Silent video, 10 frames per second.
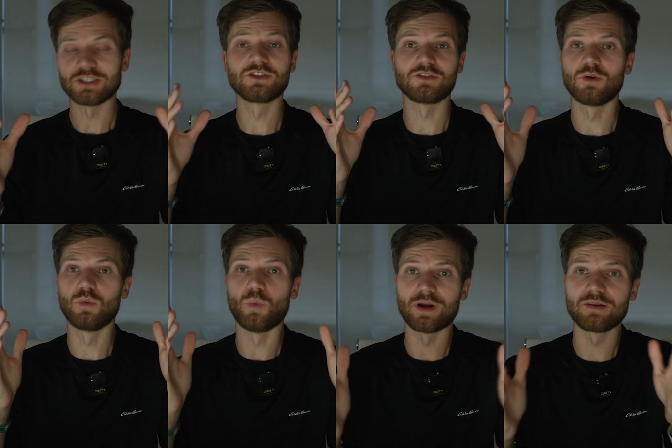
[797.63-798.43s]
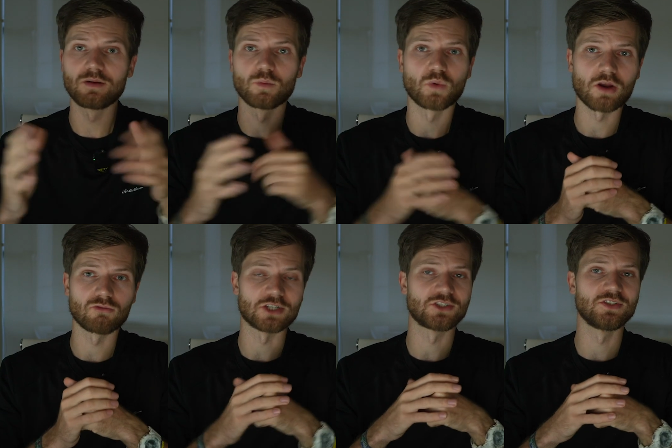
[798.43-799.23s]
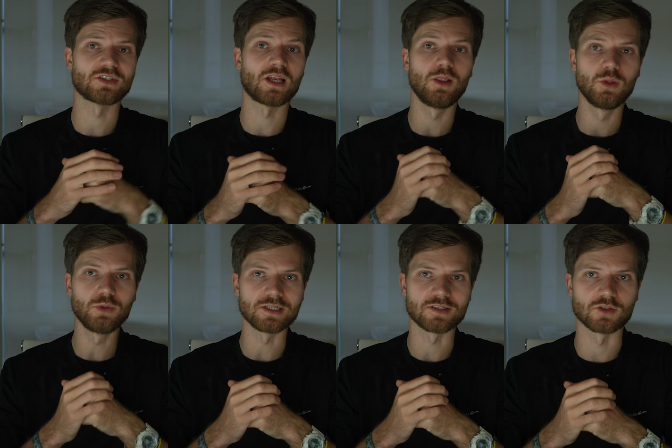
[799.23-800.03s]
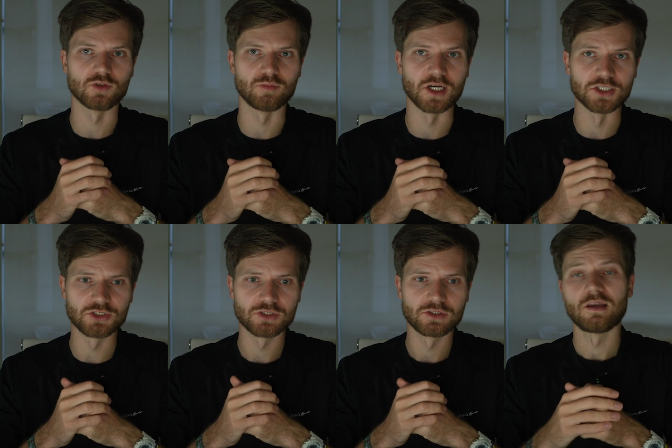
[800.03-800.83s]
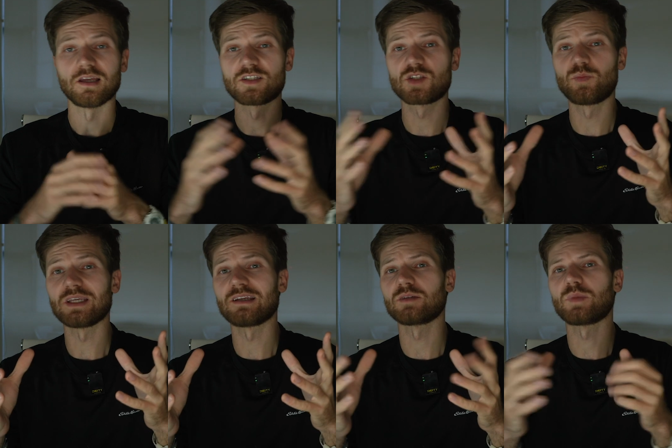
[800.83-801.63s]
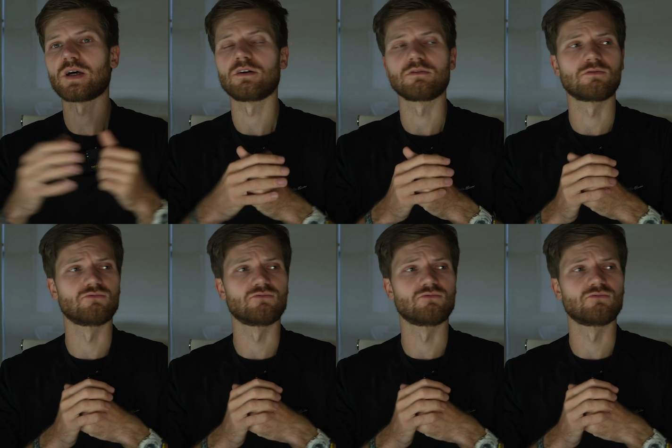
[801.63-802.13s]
is no wonder why Russians are looting so much. And speaking about